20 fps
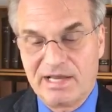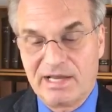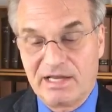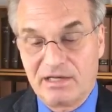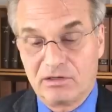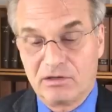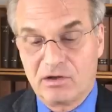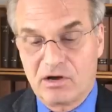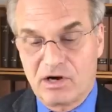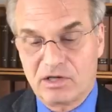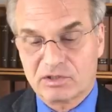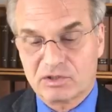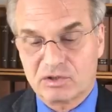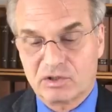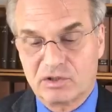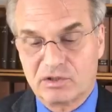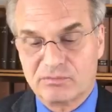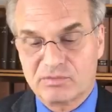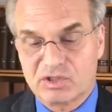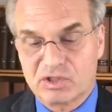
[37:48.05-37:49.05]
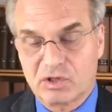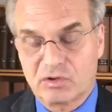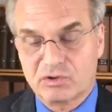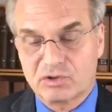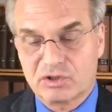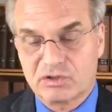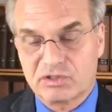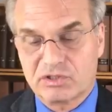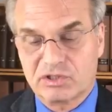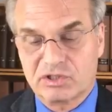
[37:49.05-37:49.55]
and long-term
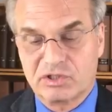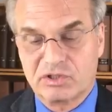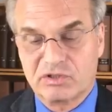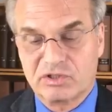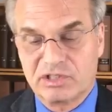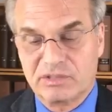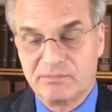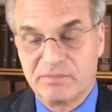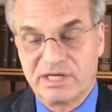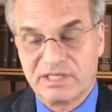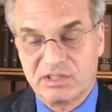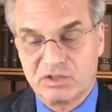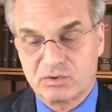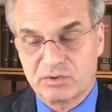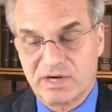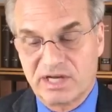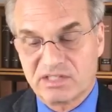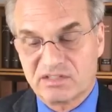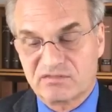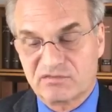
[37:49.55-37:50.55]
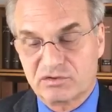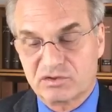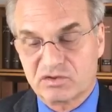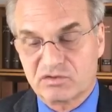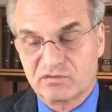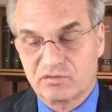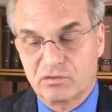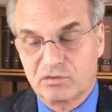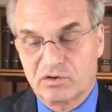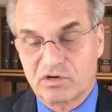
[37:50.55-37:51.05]
Social Security money transfers
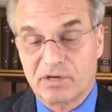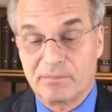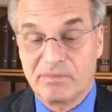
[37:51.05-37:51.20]
for,